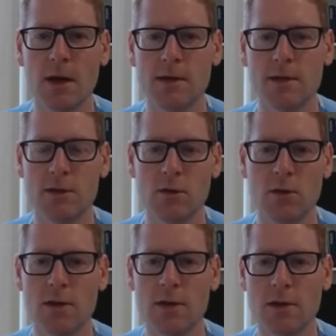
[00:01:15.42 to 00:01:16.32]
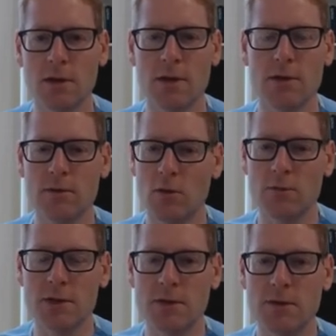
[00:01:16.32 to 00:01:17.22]
And there are
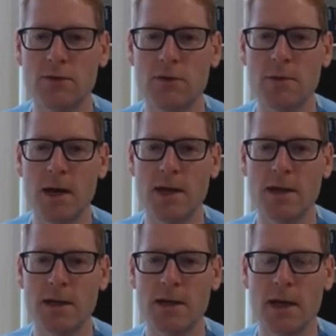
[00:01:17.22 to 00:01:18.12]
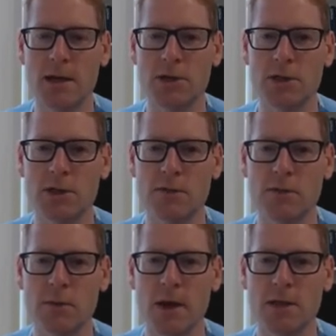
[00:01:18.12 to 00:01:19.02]
obviously three main indications
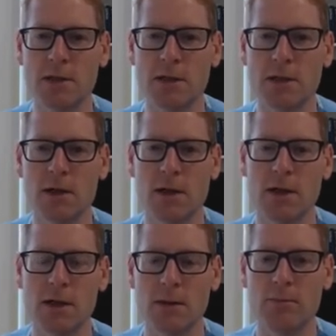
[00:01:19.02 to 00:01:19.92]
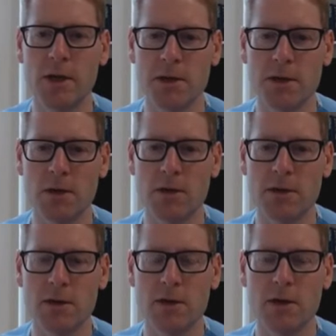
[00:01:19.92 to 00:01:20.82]
for pacing, uh,
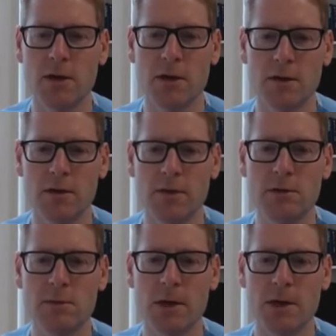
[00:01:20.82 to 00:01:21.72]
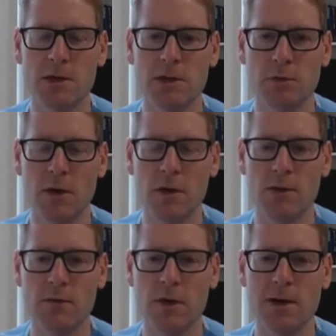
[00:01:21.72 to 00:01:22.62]
bradycardia, those patients with
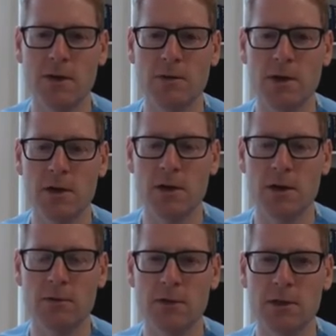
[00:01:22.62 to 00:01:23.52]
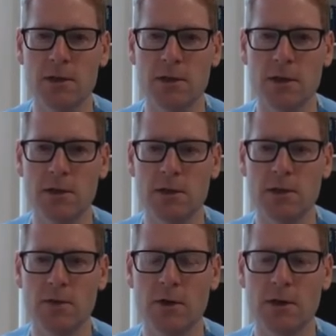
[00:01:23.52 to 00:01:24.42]
heart failure who need cardiac
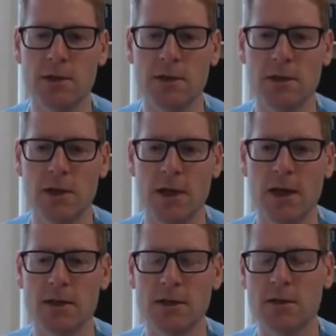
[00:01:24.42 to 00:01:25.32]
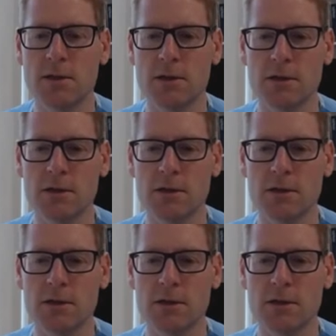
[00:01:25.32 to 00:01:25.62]
resynchronization devices, and